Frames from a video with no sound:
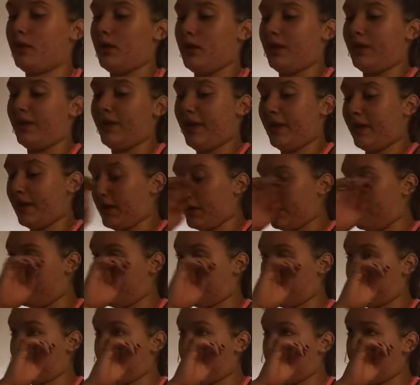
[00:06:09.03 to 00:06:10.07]
thing of
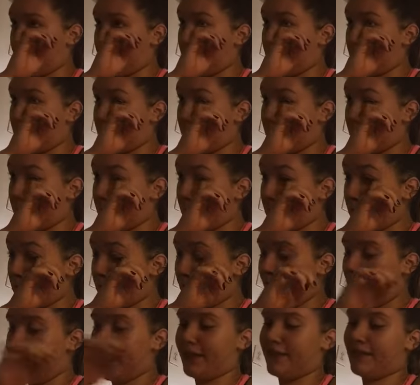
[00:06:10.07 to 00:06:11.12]

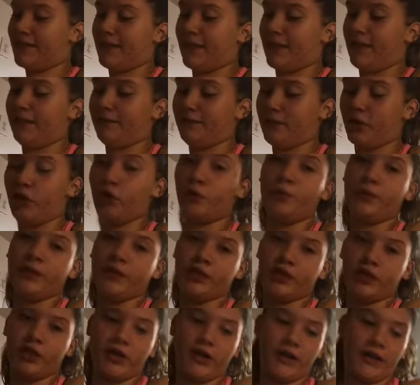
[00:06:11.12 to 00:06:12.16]
iced tea, a new
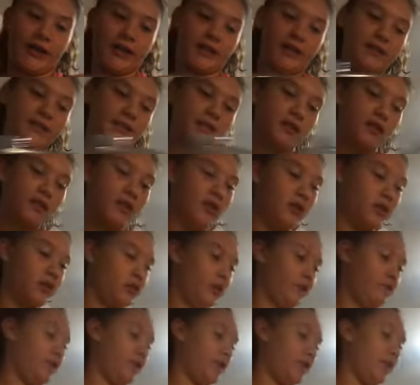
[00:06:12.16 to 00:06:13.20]
pitcher, I guess. So the
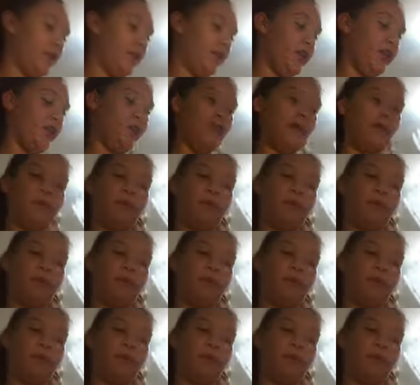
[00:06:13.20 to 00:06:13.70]
first thing I do is I